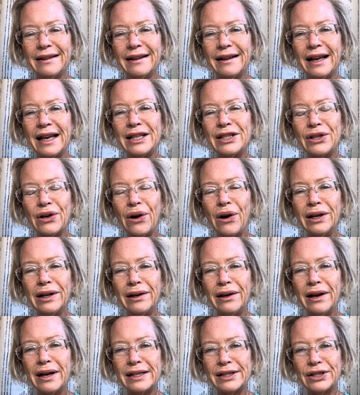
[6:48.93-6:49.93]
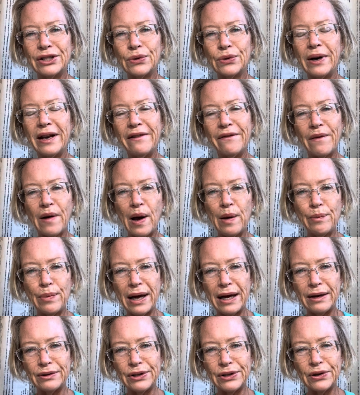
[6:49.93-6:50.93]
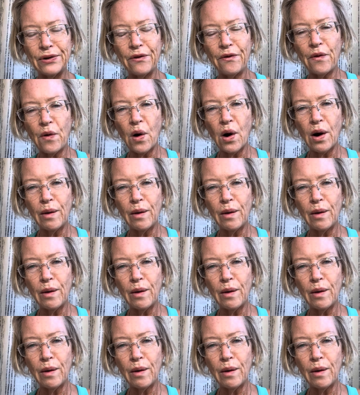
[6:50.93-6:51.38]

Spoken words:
And Donna lost 25 pounds so far,